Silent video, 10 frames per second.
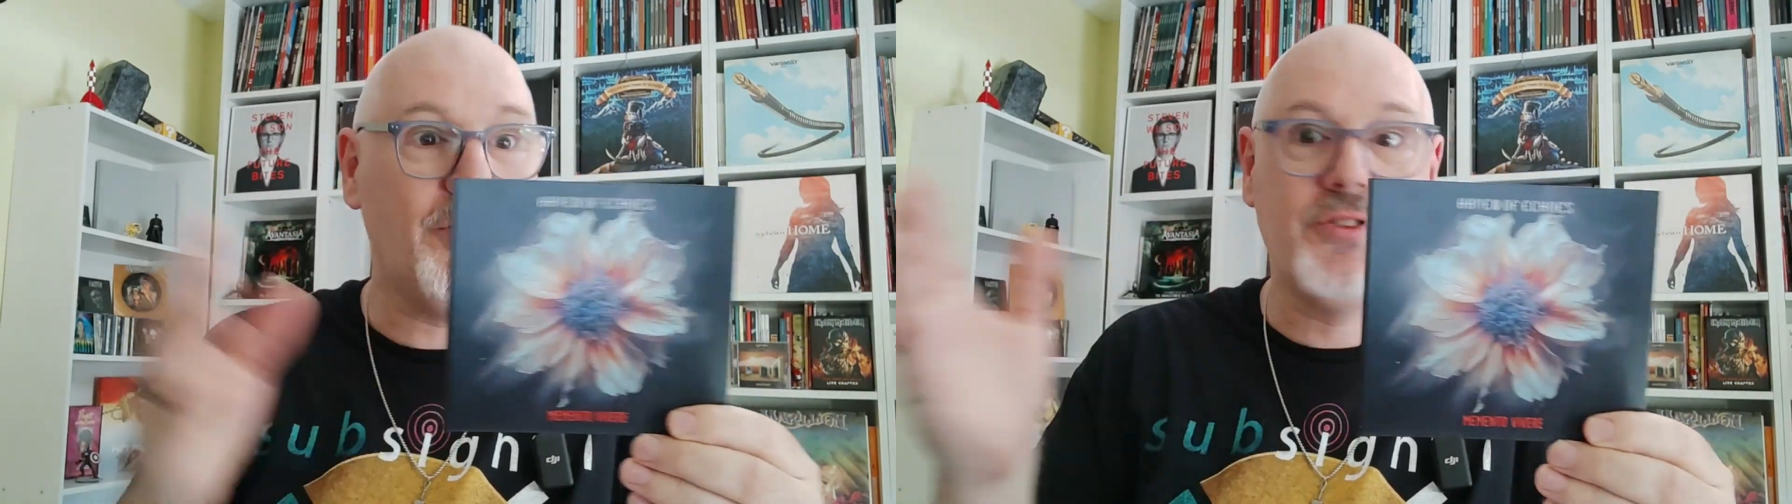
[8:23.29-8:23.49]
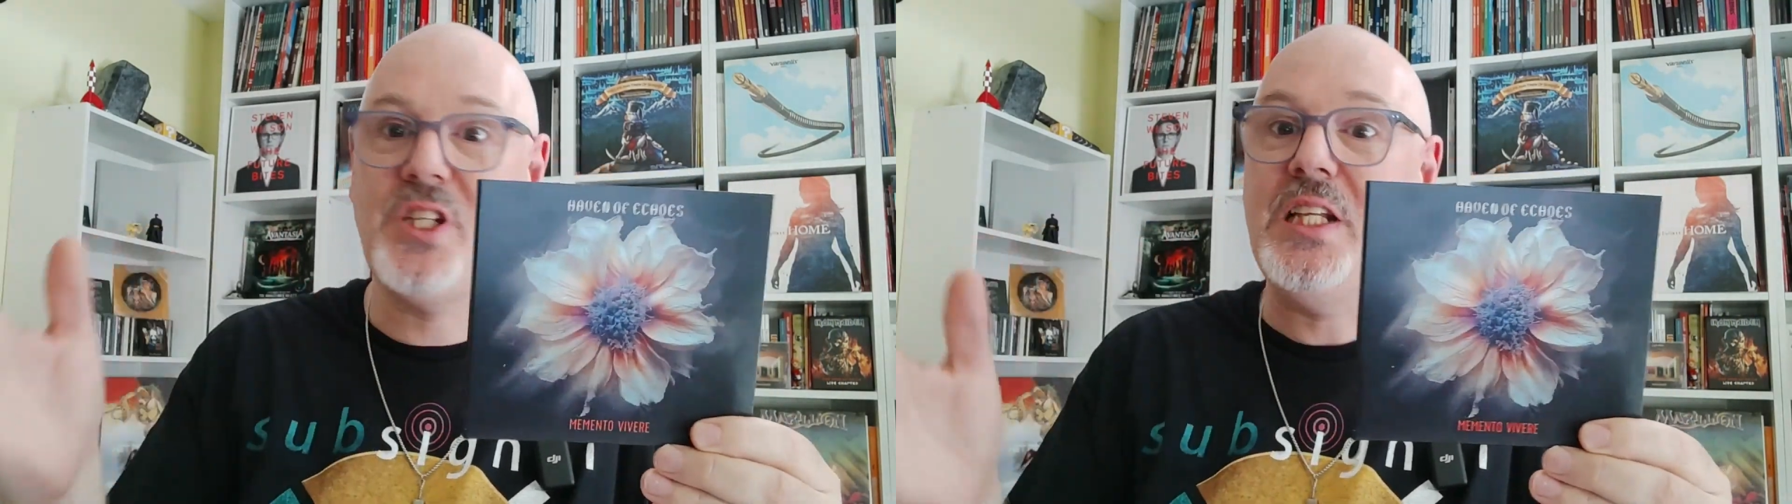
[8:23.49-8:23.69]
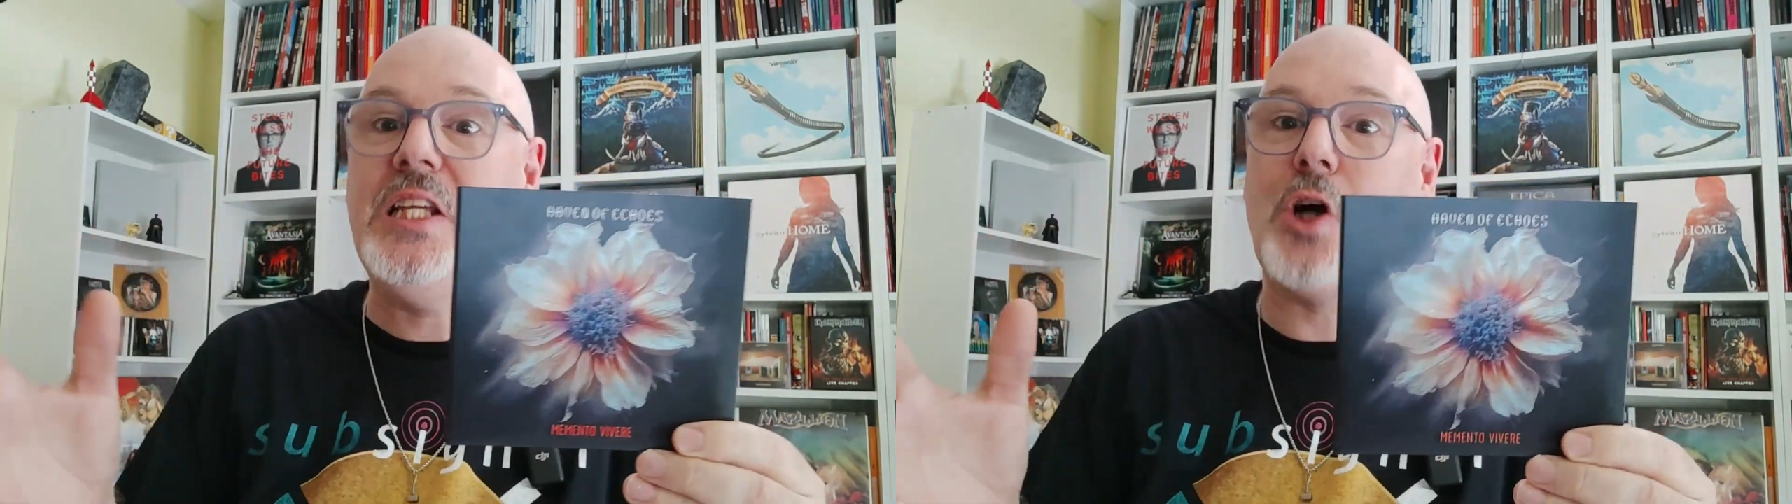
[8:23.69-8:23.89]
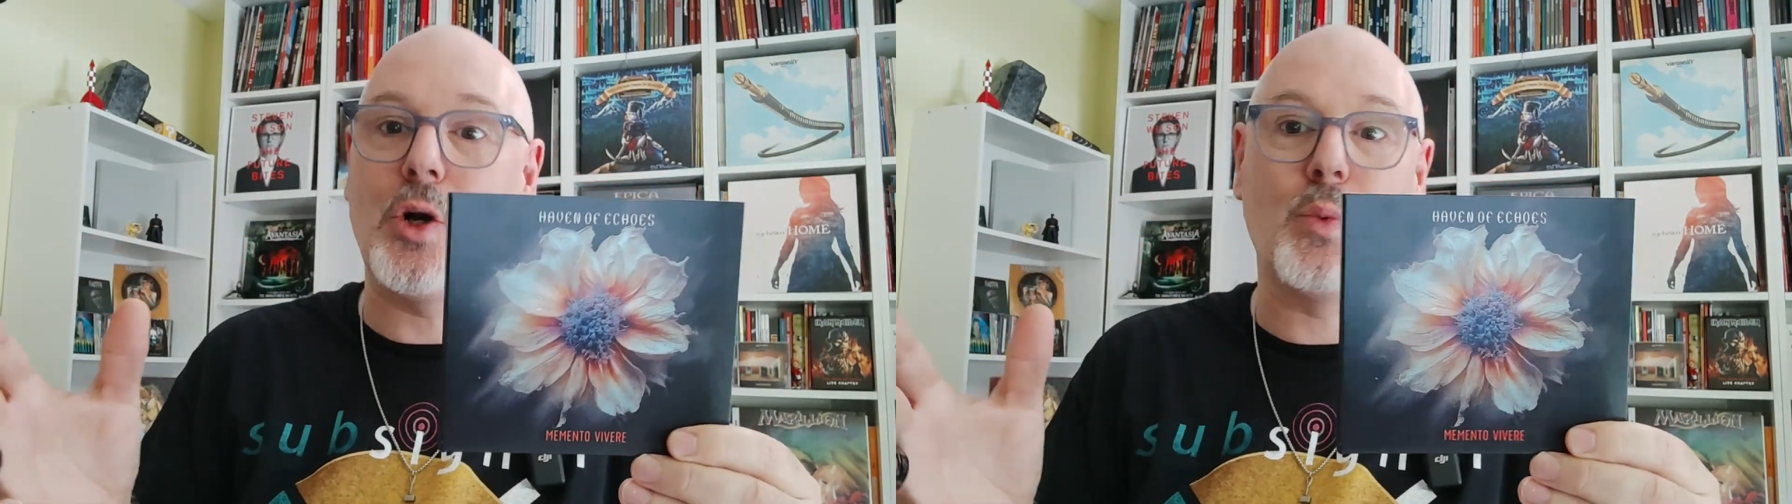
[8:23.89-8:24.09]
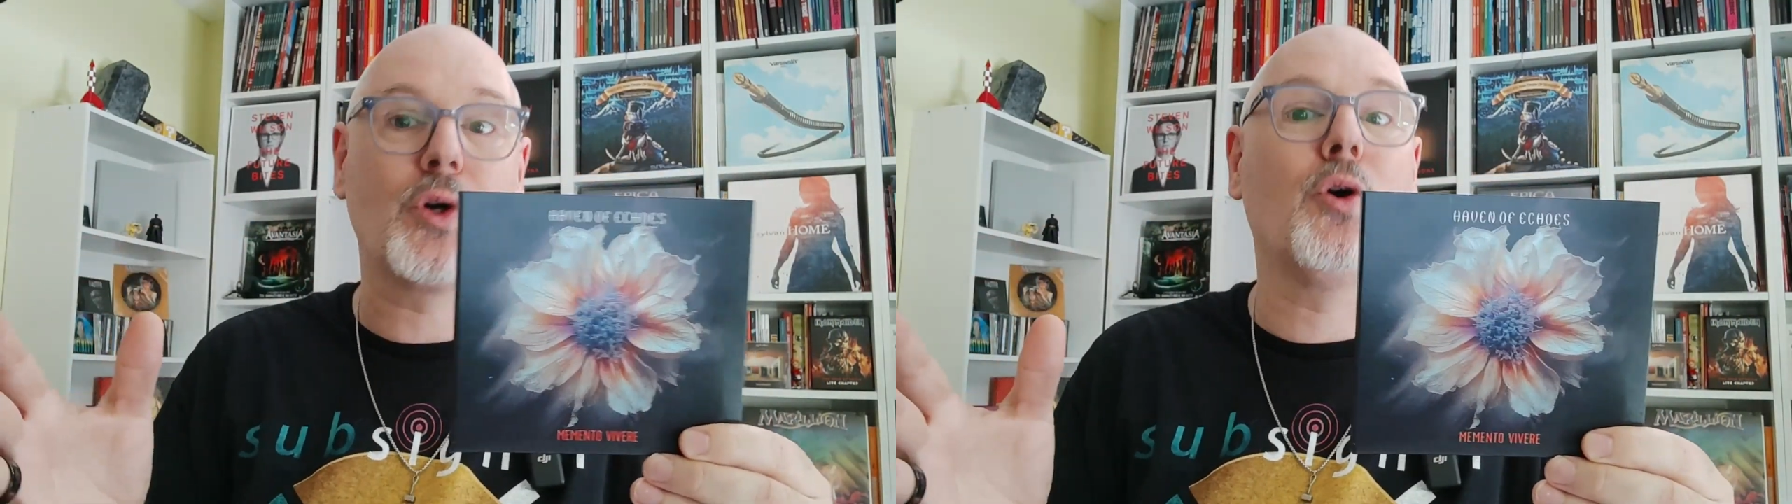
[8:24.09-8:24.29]
you've seen the
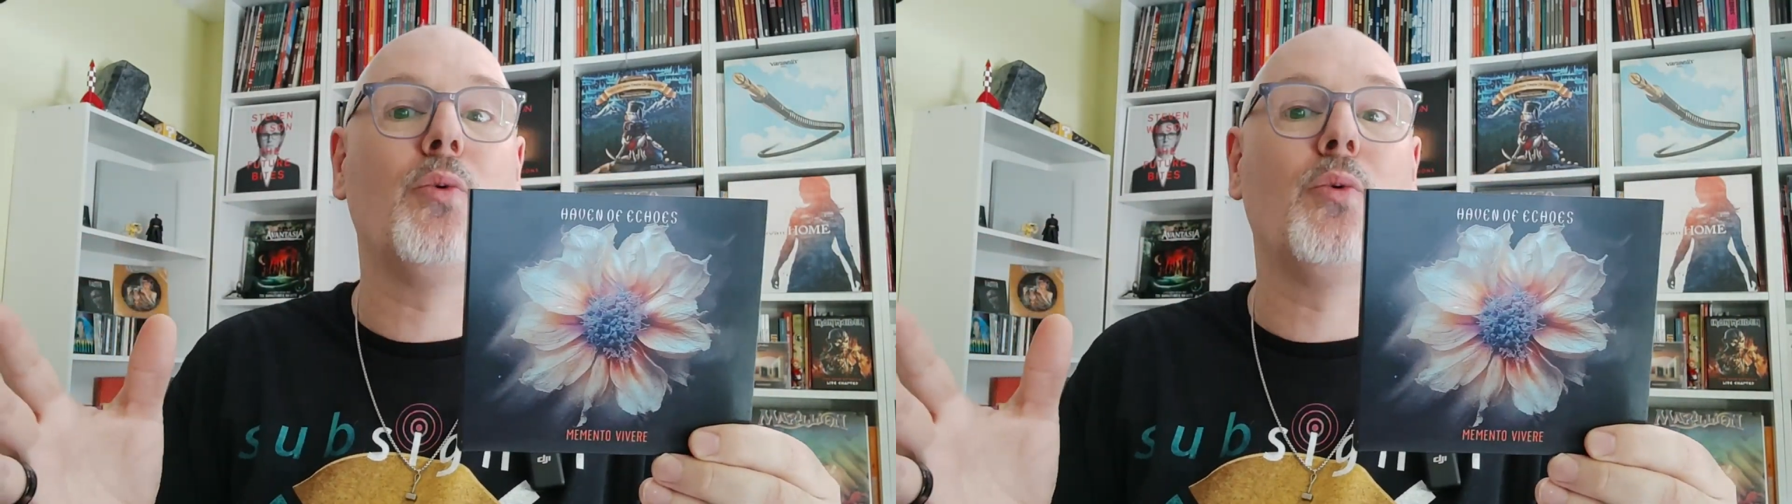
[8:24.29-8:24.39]
artwork